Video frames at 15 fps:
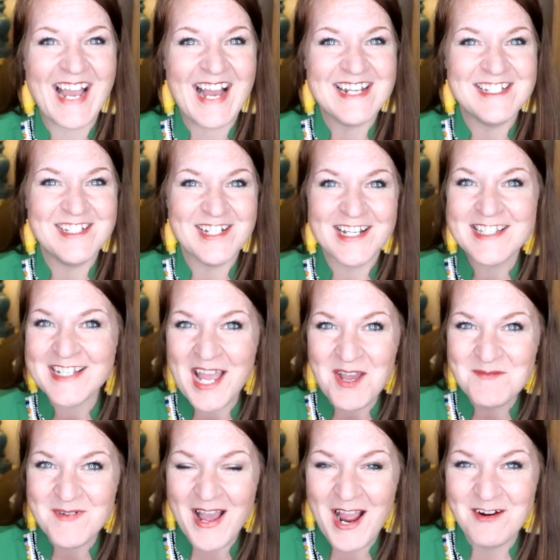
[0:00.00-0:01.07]
I just
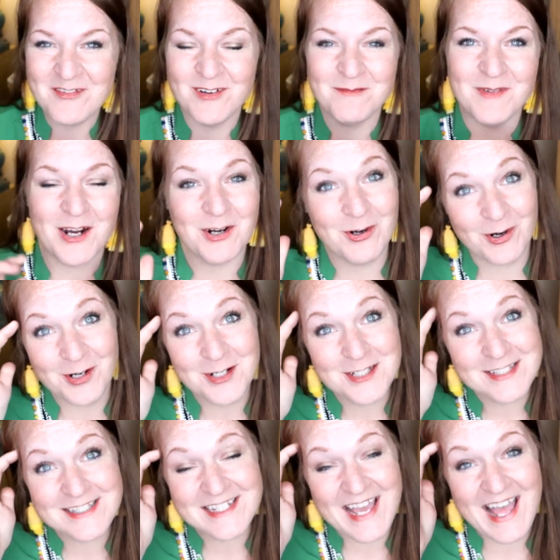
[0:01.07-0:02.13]
got back from my
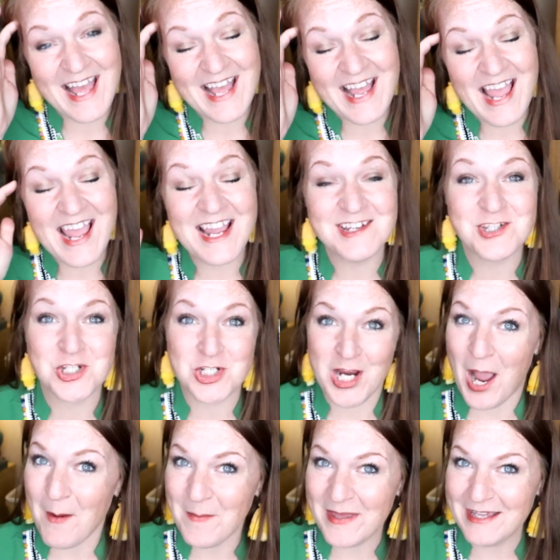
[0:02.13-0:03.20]
girls' day
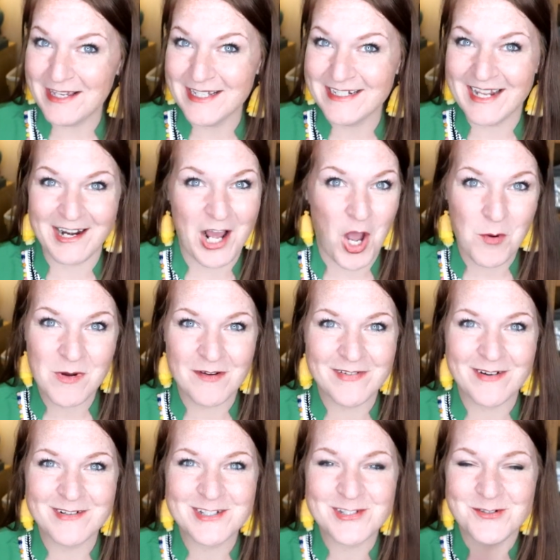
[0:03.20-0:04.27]
shopping at all my
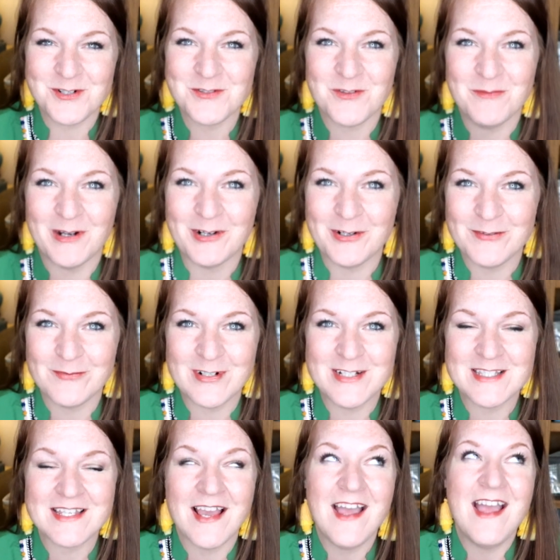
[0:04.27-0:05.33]
favorite stores with my
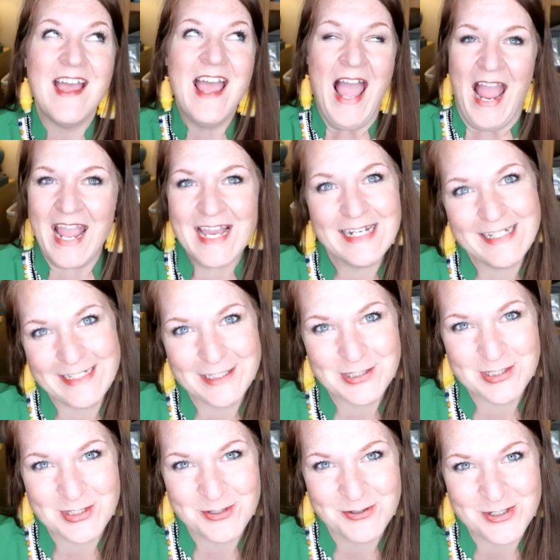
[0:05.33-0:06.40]
girlfriends and eating
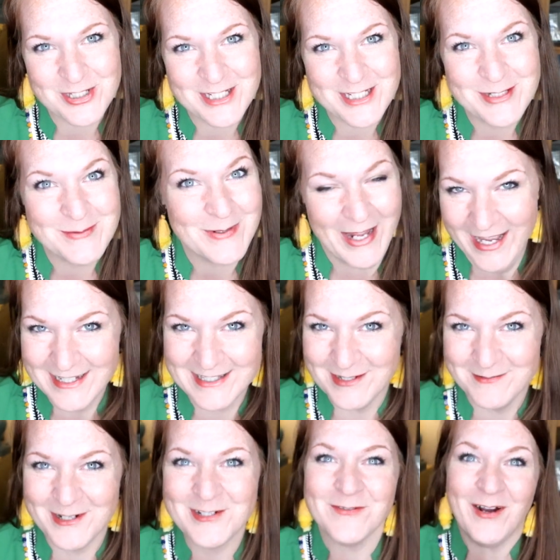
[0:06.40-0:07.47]
sushi. We had
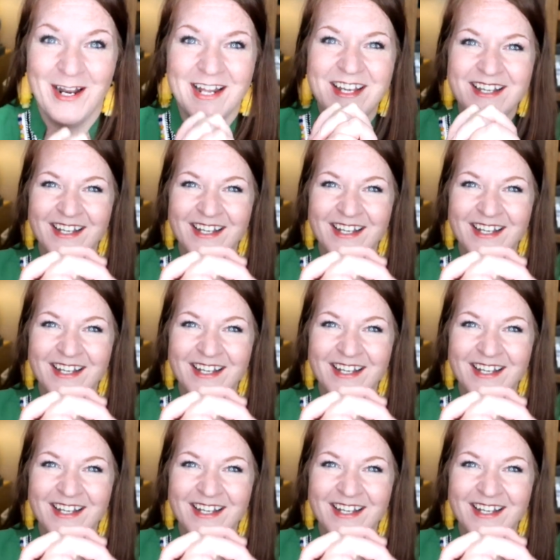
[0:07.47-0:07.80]
so much fun.